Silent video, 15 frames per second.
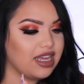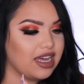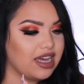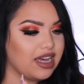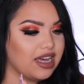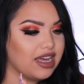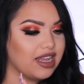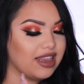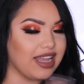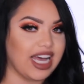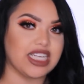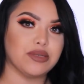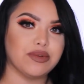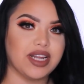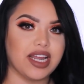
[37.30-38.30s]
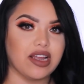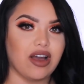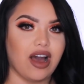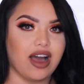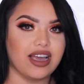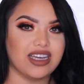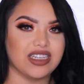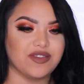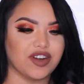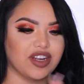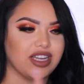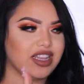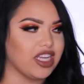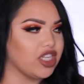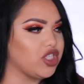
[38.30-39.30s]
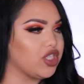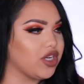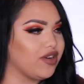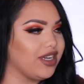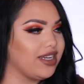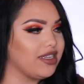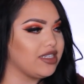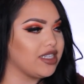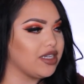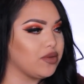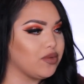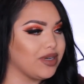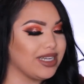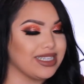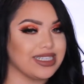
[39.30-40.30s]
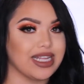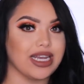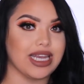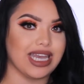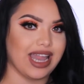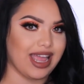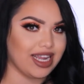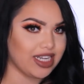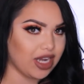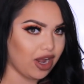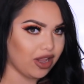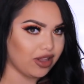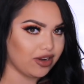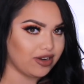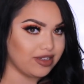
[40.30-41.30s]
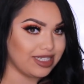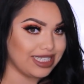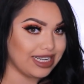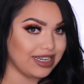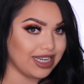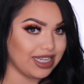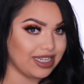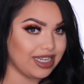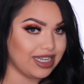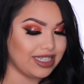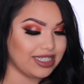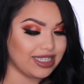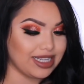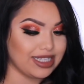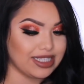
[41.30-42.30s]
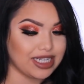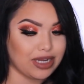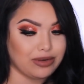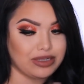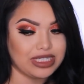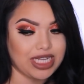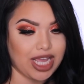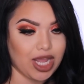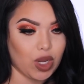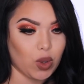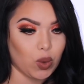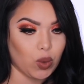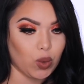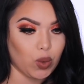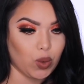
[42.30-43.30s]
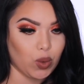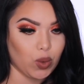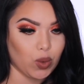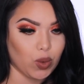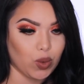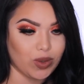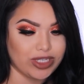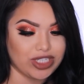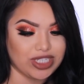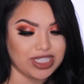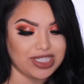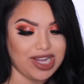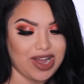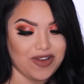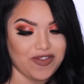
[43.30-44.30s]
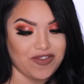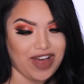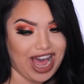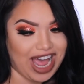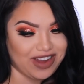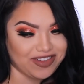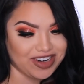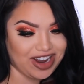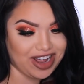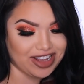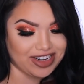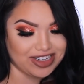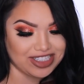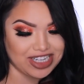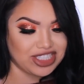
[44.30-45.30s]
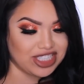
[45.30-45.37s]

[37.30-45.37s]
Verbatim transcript: The last one I got is very luxurious. It was $9.98. I was like, ooh, she's not $5.